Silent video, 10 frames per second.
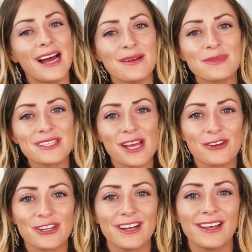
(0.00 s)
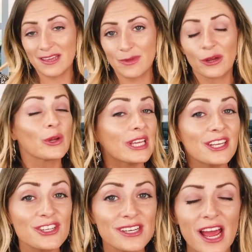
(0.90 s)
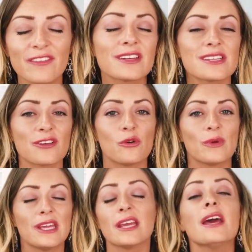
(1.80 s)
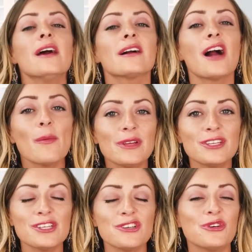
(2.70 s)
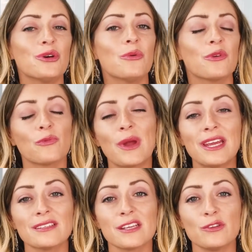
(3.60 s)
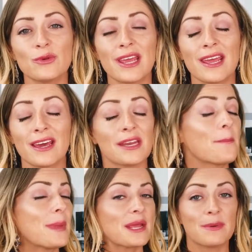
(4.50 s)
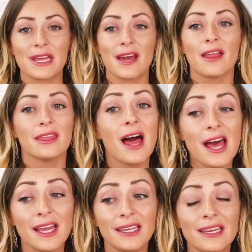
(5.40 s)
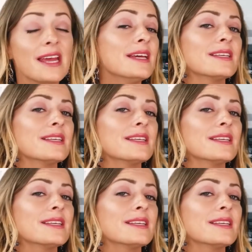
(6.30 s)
I'm Cassandra. I am here each and every single week, coming to you with ways that you can make money online,